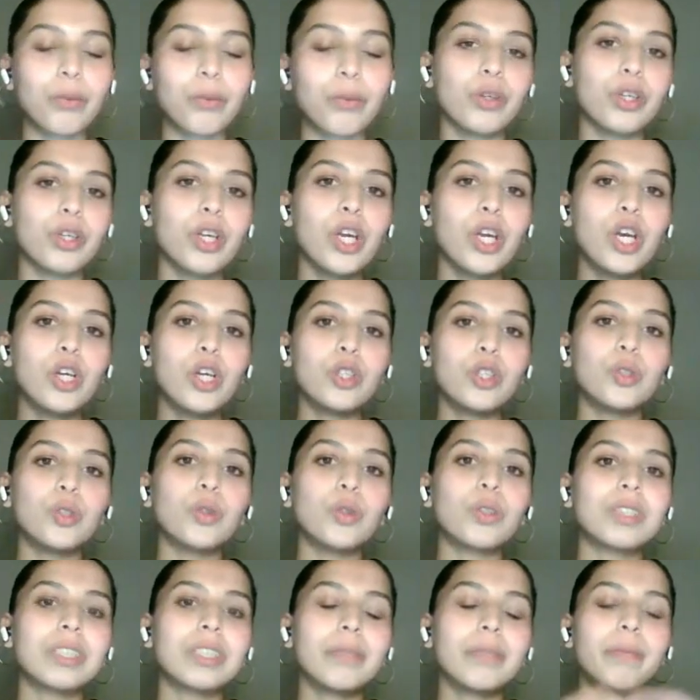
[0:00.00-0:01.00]
we
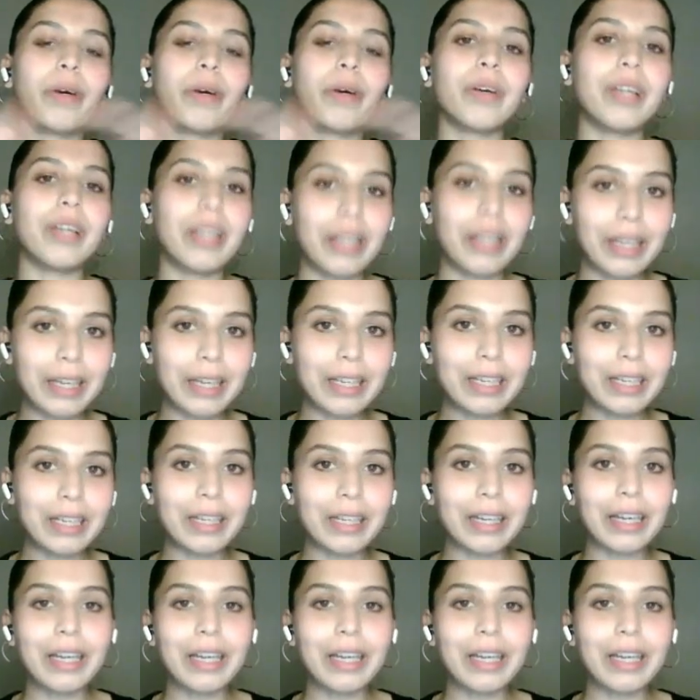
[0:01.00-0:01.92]
talked about earlier.